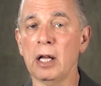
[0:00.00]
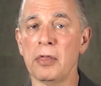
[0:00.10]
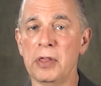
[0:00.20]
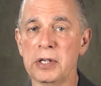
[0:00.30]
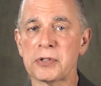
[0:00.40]

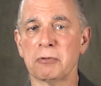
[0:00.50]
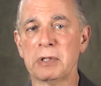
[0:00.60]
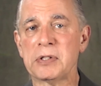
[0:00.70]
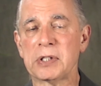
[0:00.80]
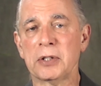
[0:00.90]
This
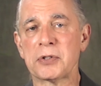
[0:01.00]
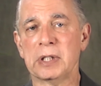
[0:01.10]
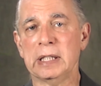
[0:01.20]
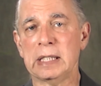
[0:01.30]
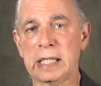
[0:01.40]
results
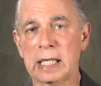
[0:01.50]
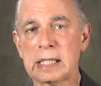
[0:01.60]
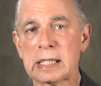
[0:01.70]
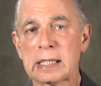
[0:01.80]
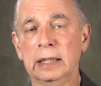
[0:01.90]
in
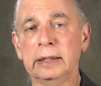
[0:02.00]
dense,